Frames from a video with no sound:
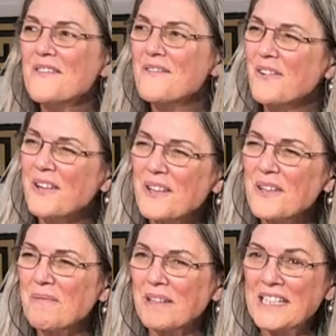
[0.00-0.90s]
for your
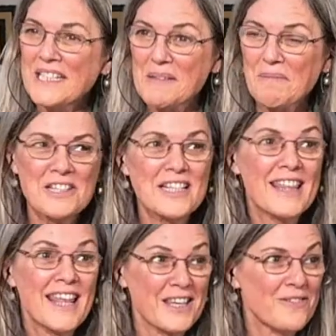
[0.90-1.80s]
participation.
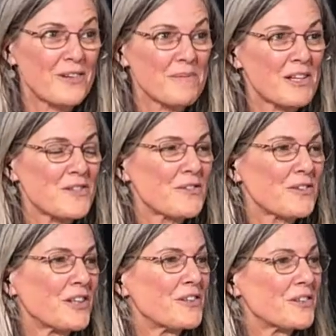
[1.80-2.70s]
Thank you very much
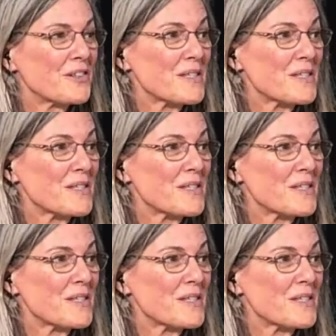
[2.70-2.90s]
for your